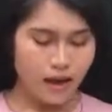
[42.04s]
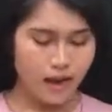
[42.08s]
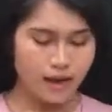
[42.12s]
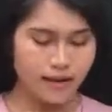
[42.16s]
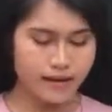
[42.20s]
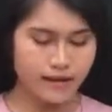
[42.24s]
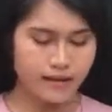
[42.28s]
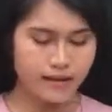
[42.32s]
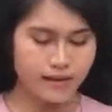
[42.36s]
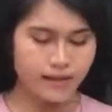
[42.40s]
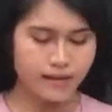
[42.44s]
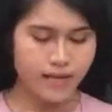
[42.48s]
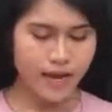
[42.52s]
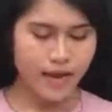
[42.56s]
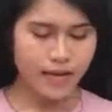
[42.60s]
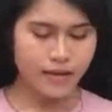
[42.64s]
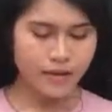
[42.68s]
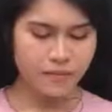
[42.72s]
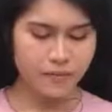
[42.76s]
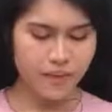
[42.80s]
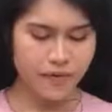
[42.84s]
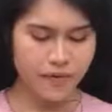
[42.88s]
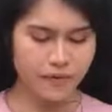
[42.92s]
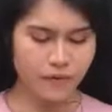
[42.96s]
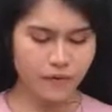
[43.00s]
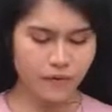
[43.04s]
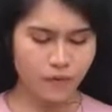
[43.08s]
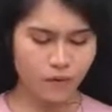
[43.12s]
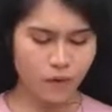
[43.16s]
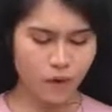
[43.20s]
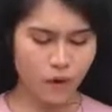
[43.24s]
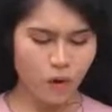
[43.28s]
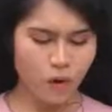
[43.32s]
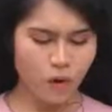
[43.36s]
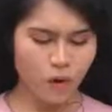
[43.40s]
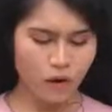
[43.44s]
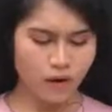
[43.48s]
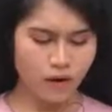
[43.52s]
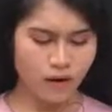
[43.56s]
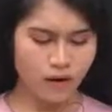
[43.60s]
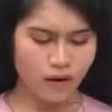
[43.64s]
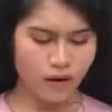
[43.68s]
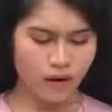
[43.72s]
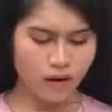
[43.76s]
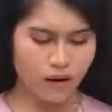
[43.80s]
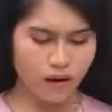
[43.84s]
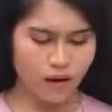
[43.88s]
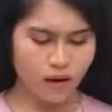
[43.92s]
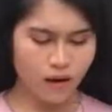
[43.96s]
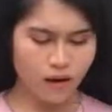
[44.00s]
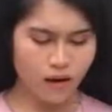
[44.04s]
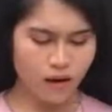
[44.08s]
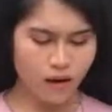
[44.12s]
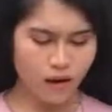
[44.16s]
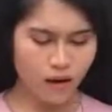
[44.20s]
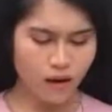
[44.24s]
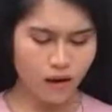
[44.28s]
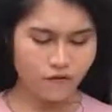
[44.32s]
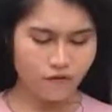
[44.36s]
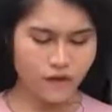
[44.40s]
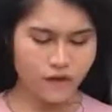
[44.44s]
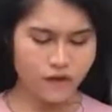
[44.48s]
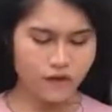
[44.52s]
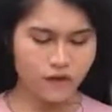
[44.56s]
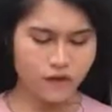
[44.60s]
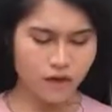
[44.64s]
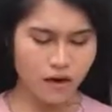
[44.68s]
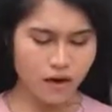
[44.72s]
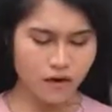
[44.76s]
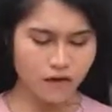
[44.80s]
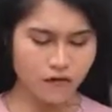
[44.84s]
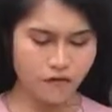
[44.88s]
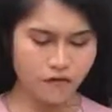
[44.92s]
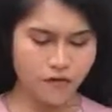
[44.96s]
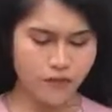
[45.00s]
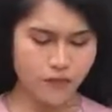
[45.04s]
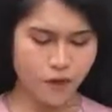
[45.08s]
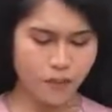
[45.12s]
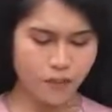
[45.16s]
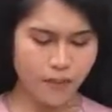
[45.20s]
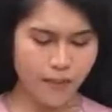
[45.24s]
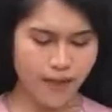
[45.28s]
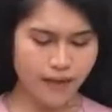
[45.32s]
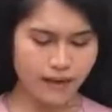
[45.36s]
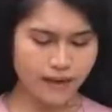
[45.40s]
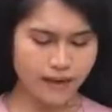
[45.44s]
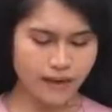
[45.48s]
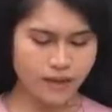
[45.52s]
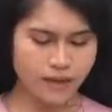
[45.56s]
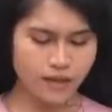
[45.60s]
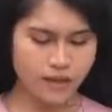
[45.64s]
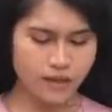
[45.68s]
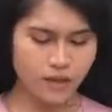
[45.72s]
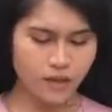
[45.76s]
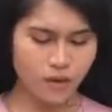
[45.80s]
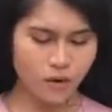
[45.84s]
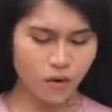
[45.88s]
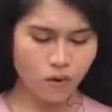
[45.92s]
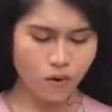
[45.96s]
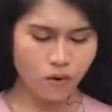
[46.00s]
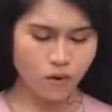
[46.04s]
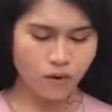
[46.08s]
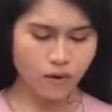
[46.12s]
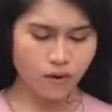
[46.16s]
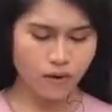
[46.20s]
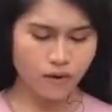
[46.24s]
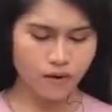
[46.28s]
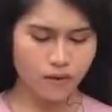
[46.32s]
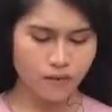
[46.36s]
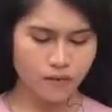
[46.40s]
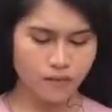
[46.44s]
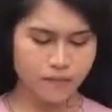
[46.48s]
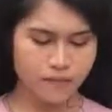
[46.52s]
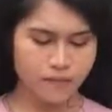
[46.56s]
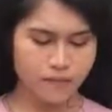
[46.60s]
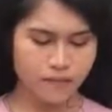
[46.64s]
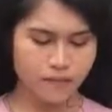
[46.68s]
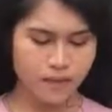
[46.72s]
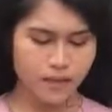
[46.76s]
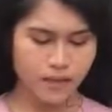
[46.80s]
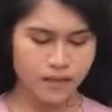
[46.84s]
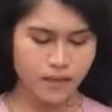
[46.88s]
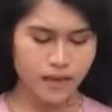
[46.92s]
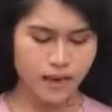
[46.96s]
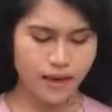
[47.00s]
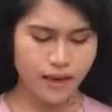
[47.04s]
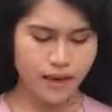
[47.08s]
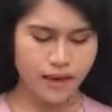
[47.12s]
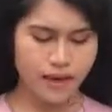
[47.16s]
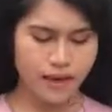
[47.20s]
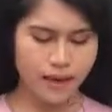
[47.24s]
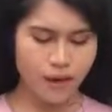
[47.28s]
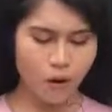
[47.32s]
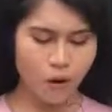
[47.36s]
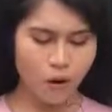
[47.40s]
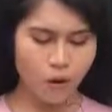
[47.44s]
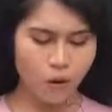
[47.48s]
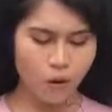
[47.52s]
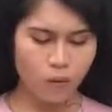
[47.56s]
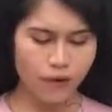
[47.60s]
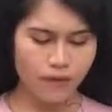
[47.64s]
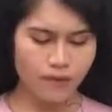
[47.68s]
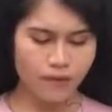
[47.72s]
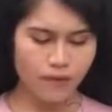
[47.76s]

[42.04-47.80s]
I stand amid the roar of a surf-tormented shore, and I hold